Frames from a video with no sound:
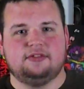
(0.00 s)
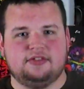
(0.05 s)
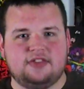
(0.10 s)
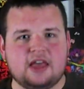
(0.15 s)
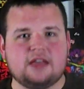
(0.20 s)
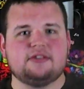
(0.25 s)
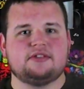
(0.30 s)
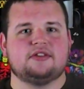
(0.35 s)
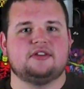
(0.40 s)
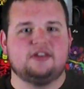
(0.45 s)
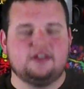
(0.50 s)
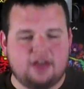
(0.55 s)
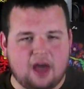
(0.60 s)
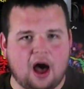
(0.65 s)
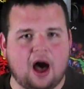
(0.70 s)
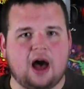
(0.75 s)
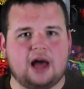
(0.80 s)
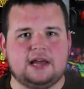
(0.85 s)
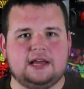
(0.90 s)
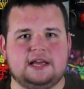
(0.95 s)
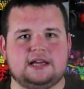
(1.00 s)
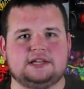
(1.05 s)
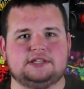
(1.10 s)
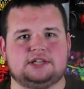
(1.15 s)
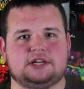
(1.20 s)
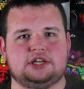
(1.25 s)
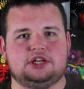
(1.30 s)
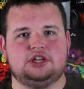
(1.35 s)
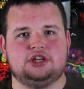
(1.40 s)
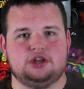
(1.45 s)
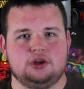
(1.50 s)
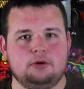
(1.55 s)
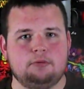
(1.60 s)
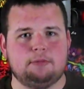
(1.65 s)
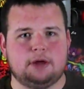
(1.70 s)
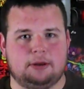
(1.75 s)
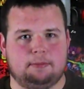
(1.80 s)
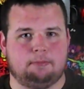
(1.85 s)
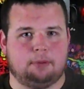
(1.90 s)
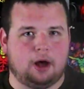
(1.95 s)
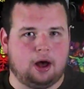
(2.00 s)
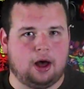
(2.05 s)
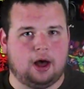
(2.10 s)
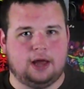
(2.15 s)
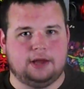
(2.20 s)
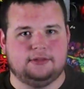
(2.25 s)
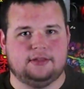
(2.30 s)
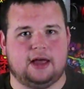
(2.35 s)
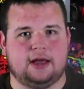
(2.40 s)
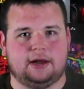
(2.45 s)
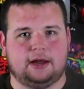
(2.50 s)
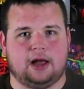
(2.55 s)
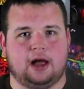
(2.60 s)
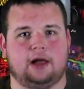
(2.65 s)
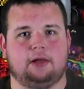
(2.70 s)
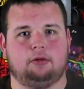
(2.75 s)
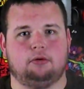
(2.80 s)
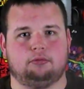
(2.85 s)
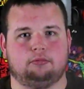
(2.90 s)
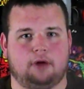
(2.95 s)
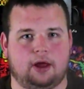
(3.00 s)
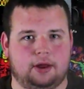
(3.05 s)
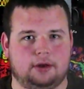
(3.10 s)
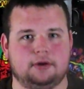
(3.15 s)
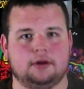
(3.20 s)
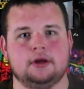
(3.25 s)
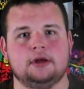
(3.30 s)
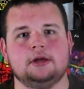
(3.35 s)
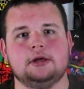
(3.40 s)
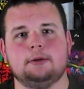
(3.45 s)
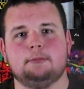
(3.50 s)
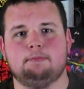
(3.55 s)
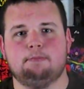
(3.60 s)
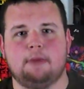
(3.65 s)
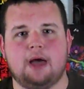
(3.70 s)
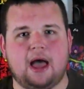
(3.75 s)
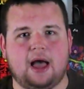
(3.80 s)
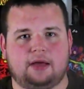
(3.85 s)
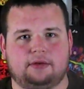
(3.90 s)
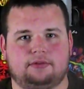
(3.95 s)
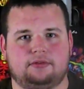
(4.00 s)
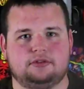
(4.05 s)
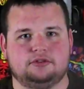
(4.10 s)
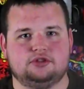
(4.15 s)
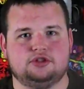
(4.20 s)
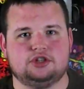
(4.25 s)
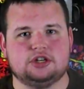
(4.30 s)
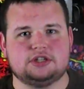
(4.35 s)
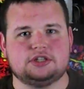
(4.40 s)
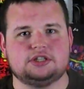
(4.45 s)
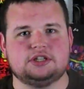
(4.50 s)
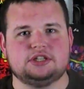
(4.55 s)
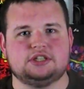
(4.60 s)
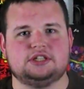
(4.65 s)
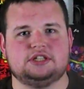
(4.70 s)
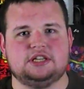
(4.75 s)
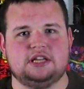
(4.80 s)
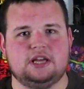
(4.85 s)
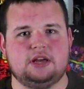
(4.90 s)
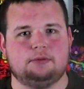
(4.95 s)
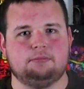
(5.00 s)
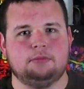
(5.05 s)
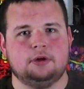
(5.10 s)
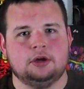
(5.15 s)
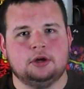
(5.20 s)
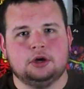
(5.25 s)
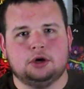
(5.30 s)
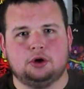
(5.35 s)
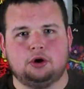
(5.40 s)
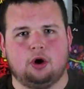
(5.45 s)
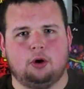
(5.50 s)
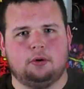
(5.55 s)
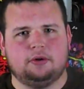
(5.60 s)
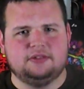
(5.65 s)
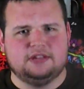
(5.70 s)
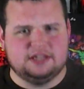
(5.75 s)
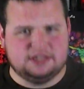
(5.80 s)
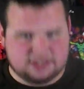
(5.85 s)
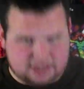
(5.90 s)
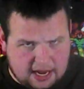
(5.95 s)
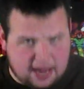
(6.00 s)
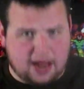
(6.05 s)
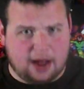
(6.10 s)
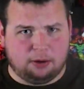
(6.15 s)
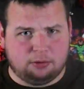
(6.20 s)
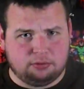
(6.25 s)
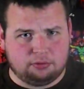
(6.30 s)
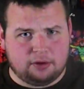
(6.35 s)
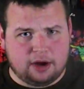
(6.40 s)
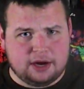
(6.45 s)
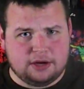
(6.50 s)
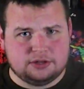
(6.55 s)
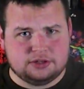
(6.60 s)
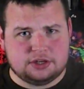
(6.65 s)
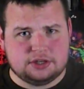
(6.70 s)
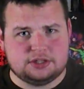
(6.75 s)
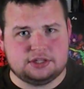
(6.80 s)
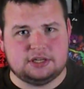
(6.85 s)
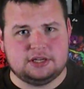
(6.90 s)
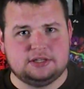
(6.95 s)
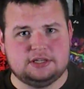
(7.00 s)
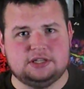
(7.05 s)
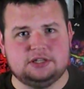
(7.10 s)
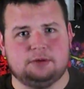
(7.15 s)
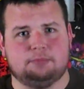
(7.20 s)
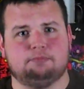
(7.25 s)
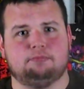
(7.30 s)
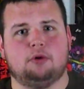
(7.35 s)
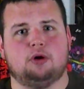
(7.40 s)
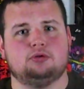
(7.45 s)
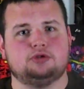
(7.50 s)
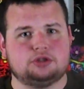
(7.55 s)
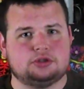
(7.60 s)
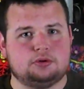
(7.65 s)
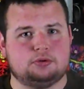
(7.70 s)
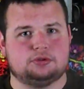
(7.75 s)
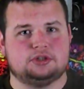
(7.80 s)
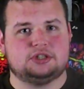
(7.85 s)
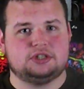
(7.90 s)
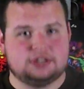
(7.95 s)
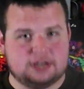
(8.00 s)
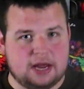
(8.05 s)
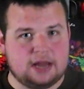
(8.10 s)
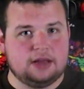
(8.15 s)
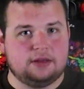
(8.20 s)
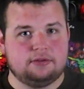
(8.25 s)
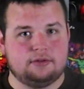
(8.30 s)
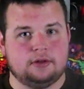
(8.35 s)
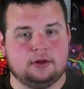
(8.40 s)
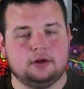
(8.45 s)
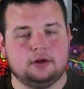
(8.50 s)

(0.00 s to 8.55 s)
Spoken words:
This guy is a human behind that Kylo Ren mask, and just to see him go on these outrages in these emotional stakes,